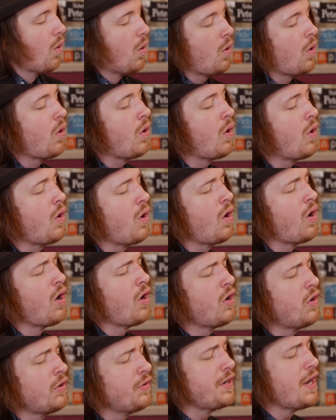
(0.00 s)

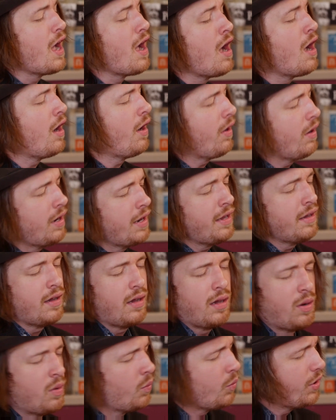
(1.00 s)
oh,
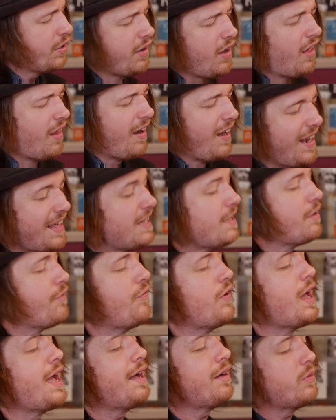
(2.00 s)
darling, we're gonna
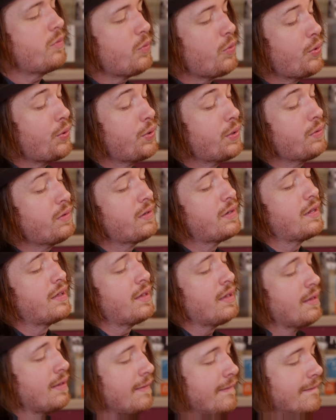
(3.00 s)
live like royalty.